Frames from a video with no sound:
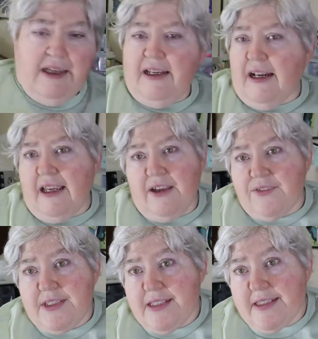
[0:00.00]
And I
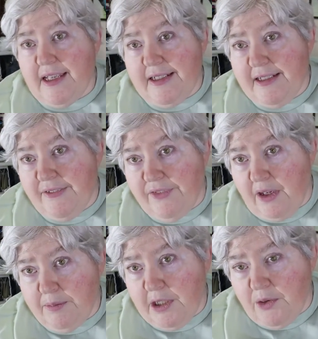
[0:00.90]
haven't decided if
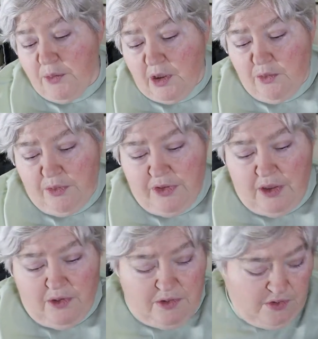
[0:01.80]
I'm going to work with
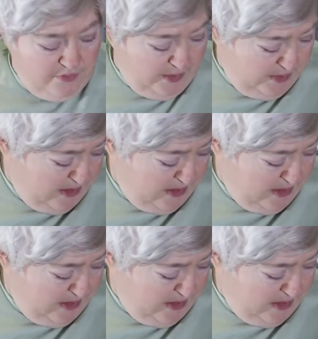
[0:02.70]
those or if I'll